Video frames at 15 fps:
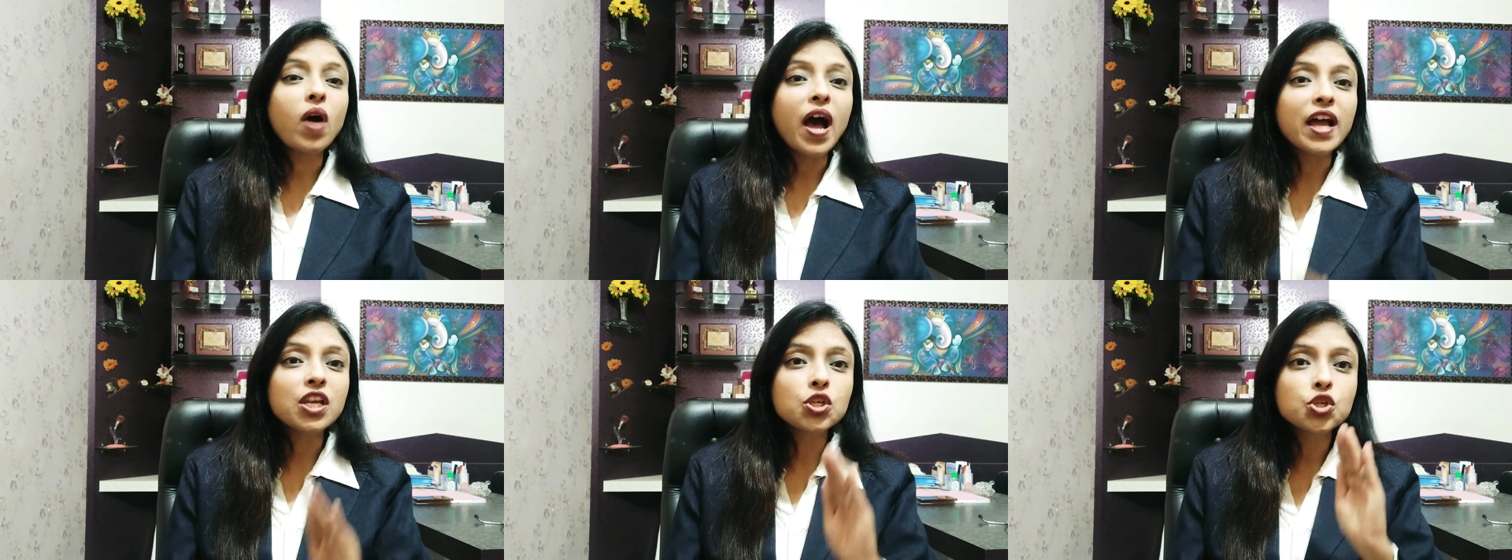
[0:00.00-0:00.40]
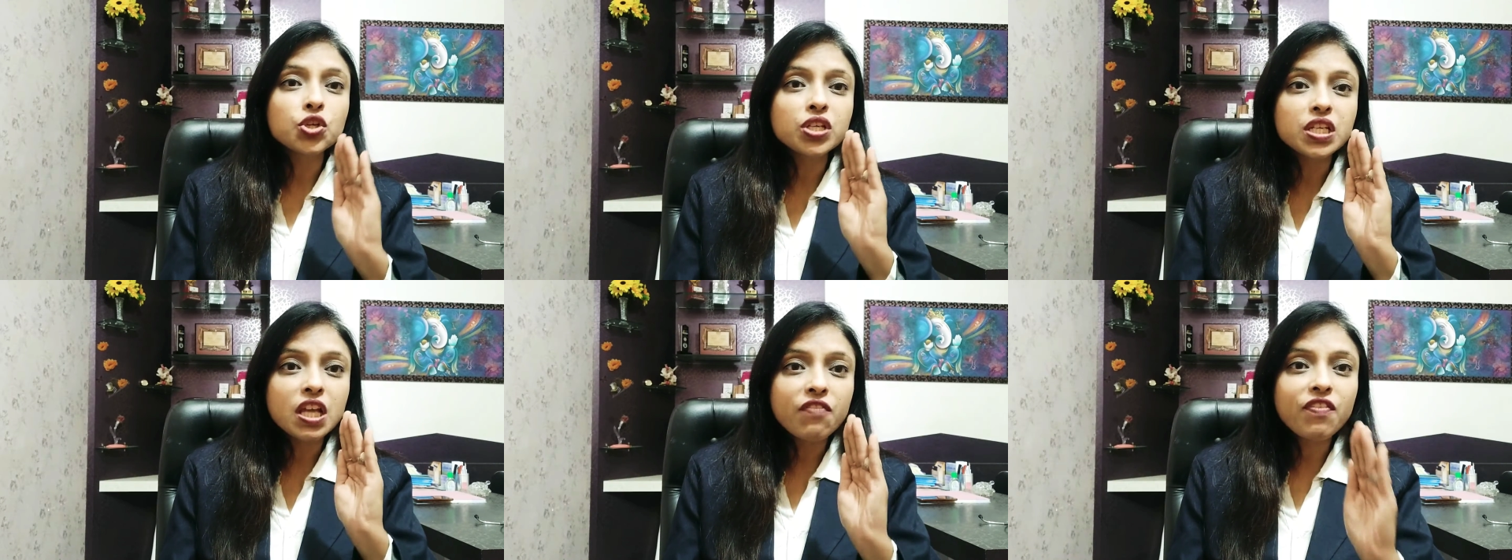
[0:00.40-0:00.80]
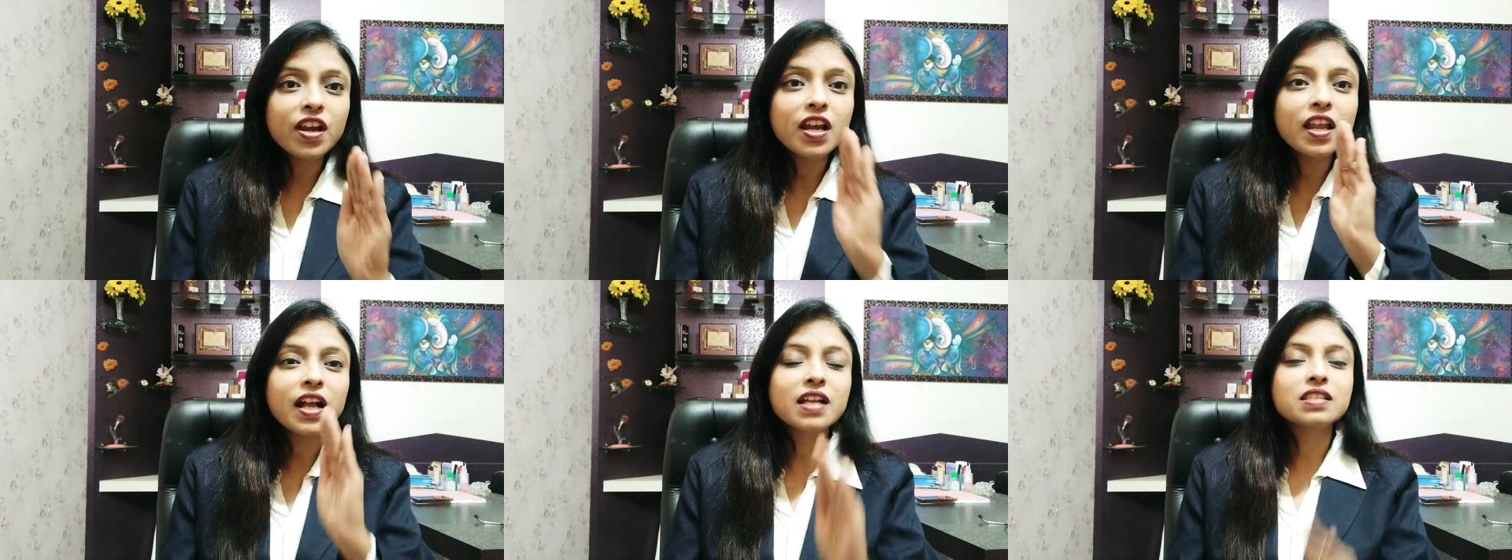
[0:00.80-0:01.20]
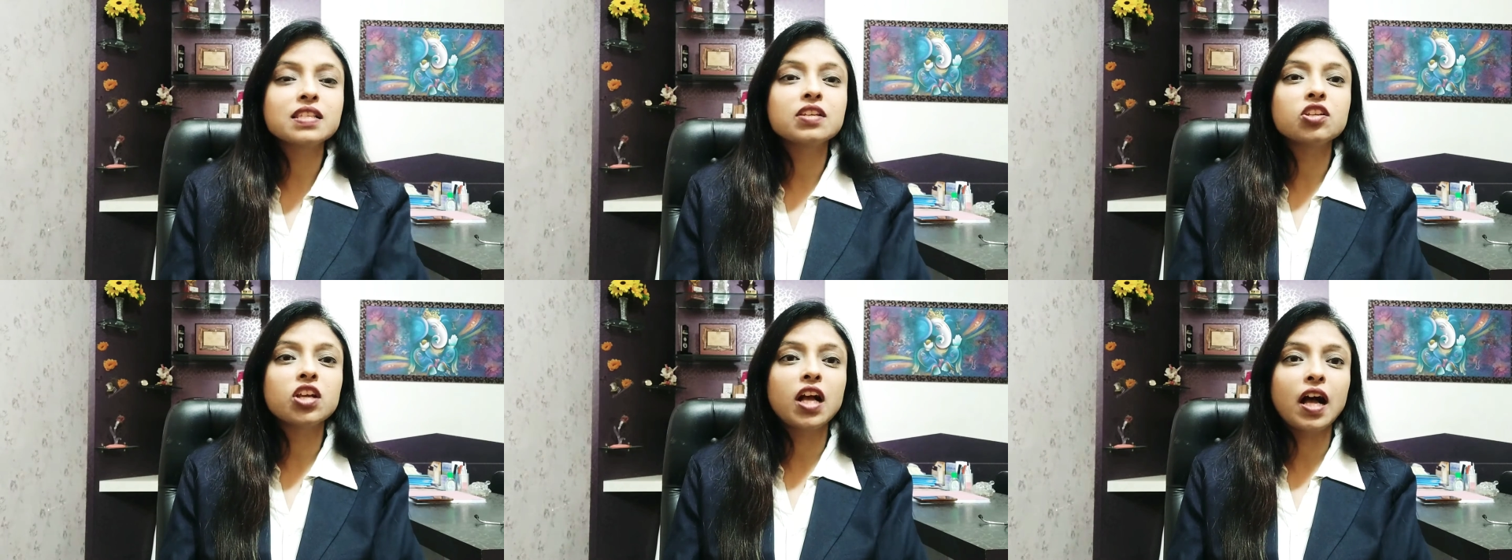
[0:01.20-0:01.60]
and you should definitely
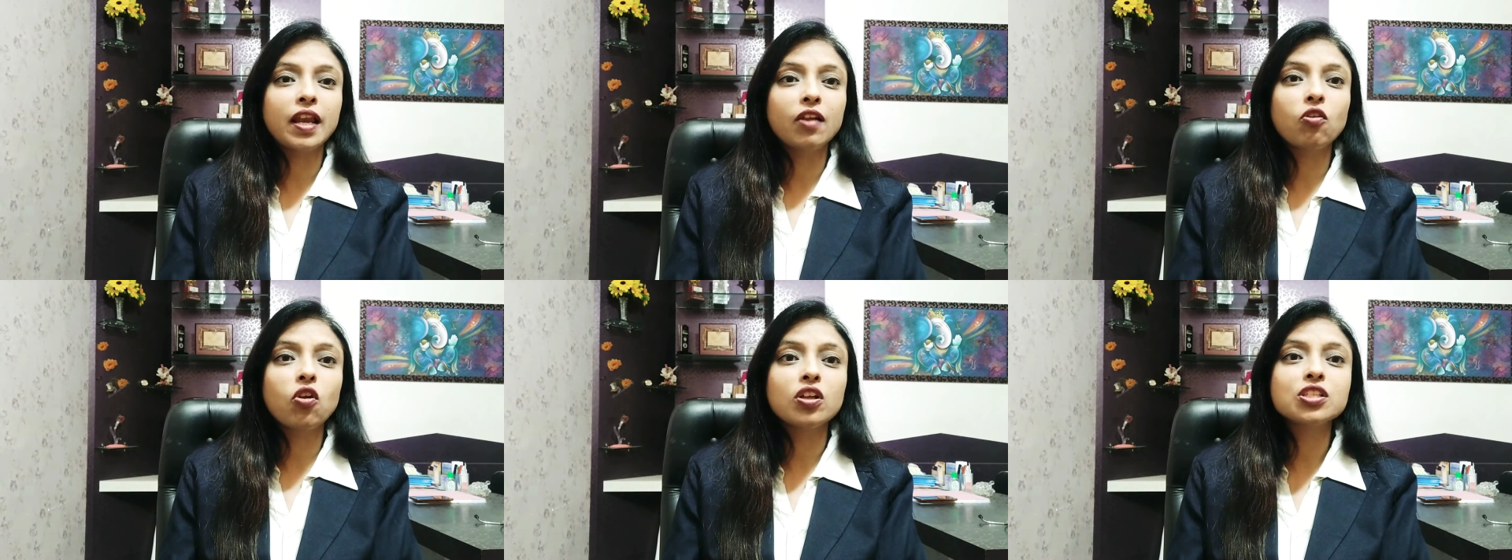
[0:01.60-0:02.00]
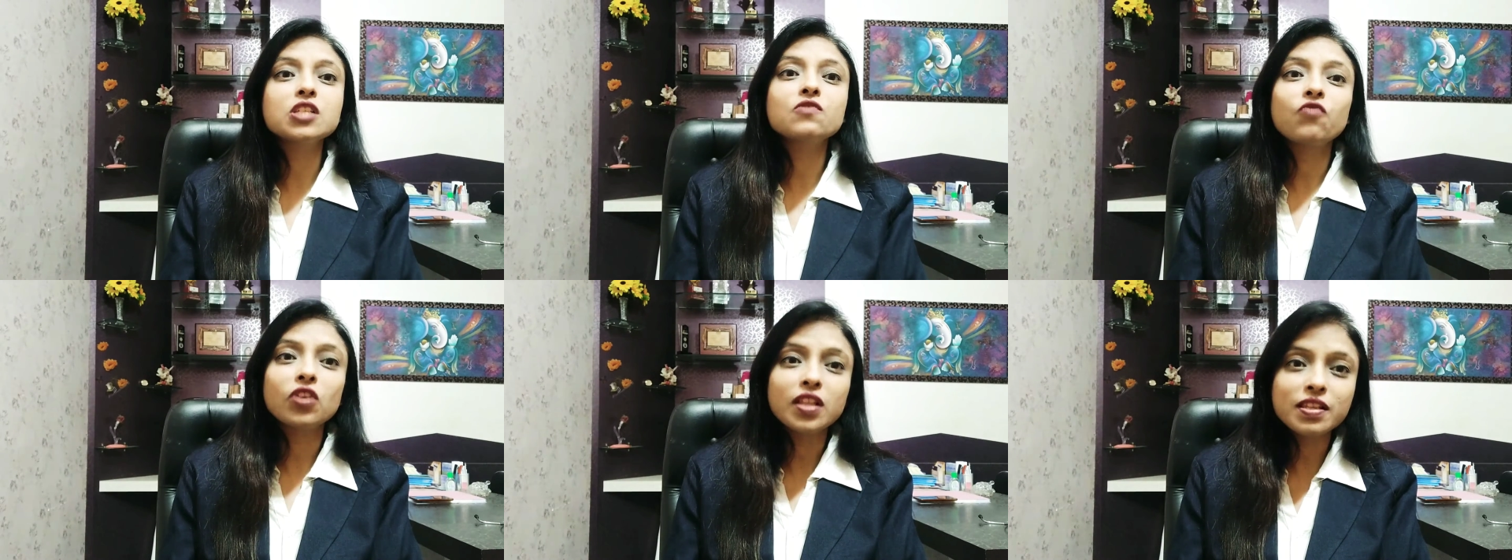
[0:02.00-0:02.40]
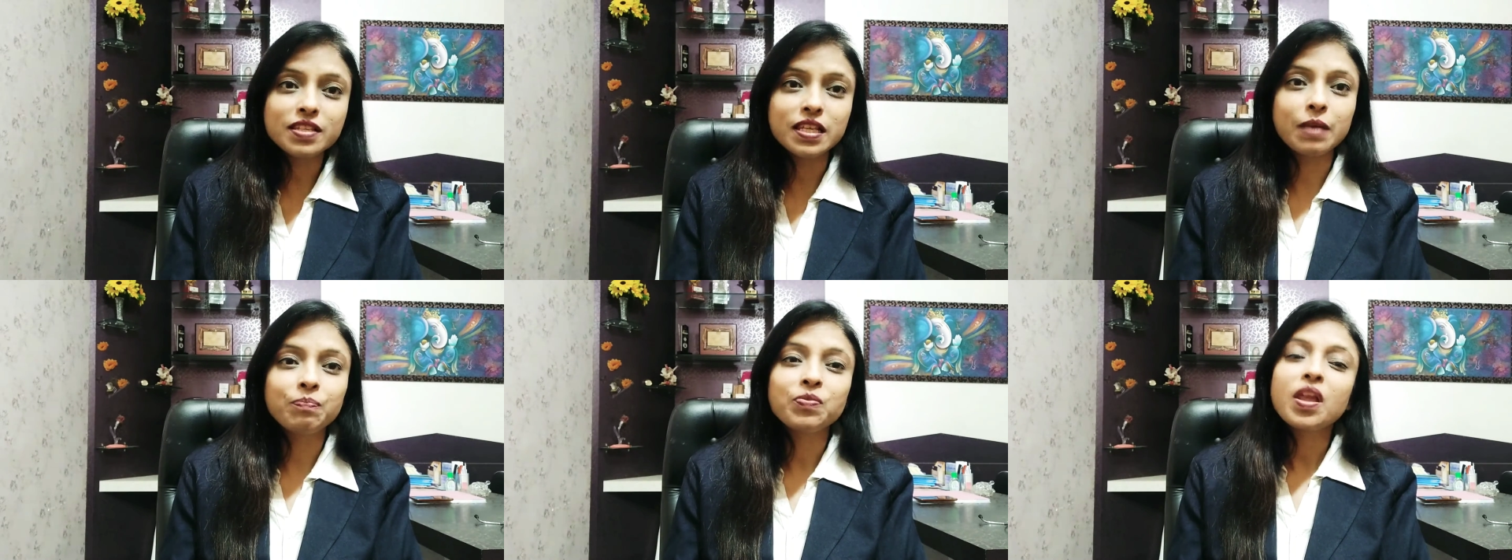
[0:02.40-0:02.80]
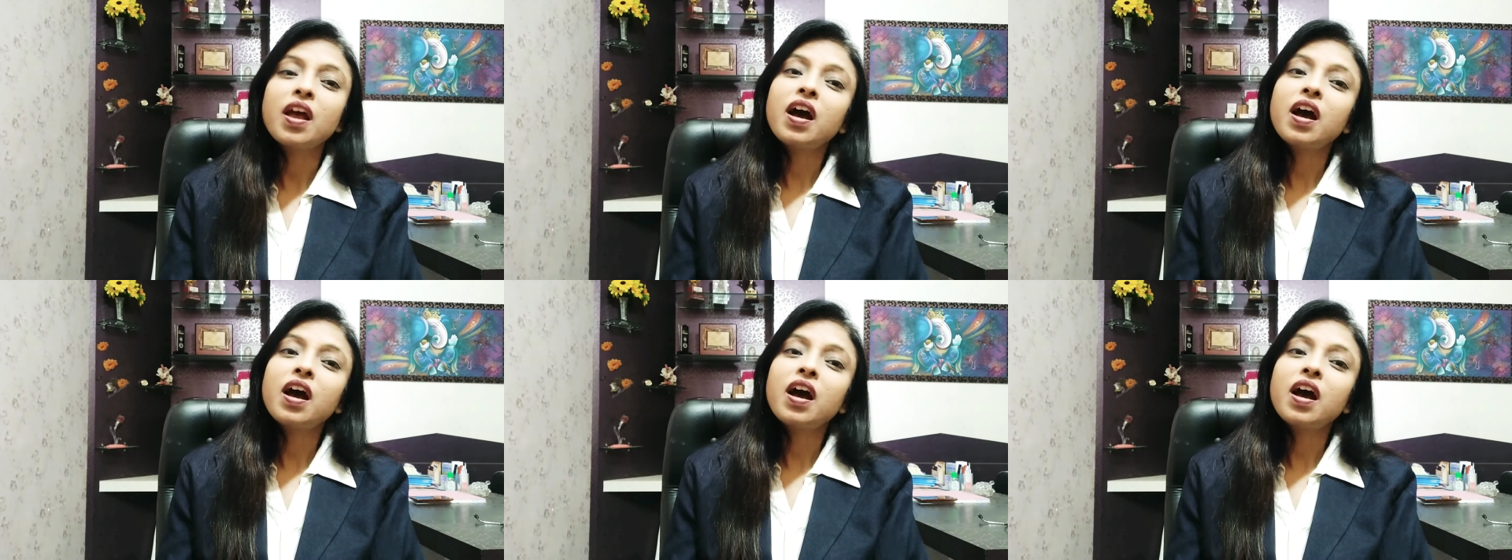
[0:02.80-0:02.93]
consult a gynecologist for the same.